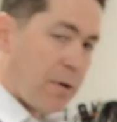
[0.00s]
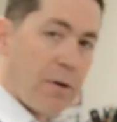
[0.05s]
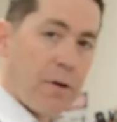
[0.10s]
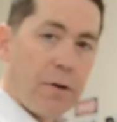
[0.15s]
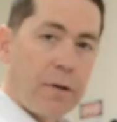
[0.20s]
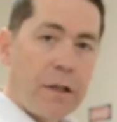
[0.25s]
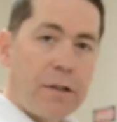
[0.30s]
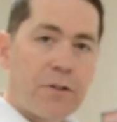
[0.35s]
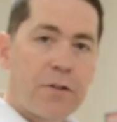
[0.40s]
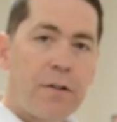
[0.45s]

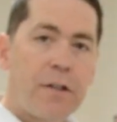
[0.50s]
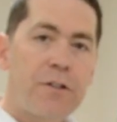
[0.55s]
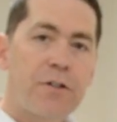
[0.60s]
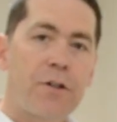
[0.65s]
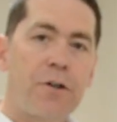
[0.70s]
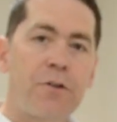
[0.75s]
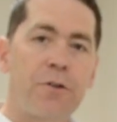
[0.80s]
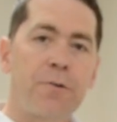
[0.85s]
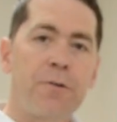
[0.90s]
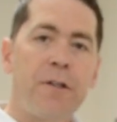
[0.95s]
Okay, so let's
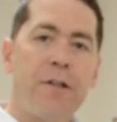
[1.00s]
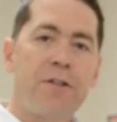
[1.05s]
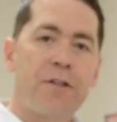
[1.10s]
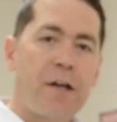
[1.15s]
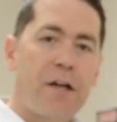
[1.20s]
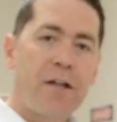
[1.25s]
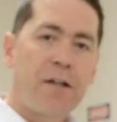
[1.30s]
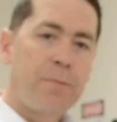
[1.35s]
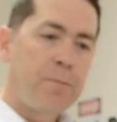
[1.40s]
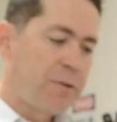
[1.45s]
go through these
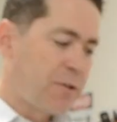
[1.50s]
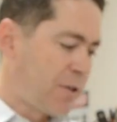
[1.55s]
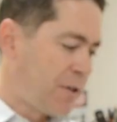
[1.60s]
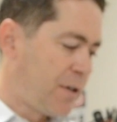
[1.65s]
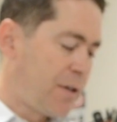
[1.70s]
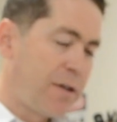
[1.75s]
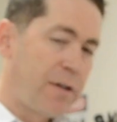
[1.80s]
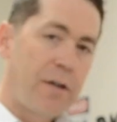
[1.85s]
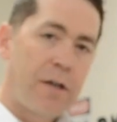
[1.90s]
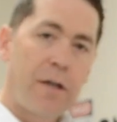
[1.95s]
items,
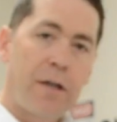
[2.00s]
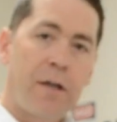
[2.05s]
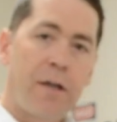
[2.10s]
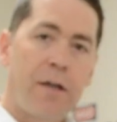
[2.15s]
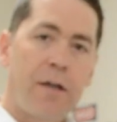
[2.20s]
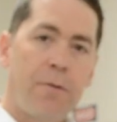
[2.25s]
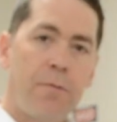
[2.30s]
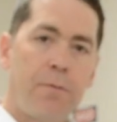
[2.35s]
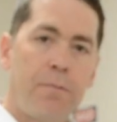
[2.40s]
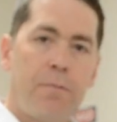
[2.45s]

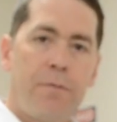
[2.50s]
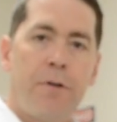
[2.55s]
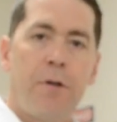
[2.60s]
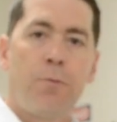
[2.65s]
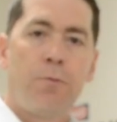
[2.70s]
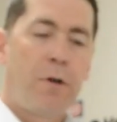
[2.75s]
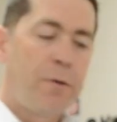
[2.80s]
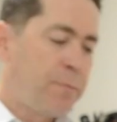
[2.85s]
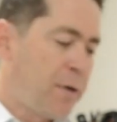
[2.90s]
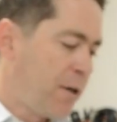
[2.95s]

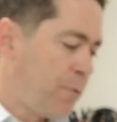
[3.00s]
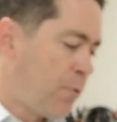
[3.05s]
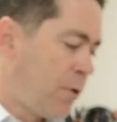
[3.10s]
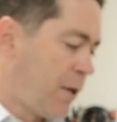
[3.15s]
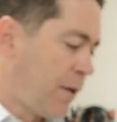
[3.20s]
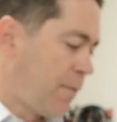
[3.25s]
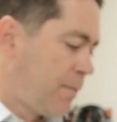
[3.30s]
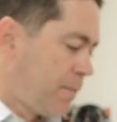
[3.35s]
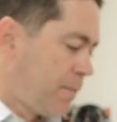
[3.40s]
one by one.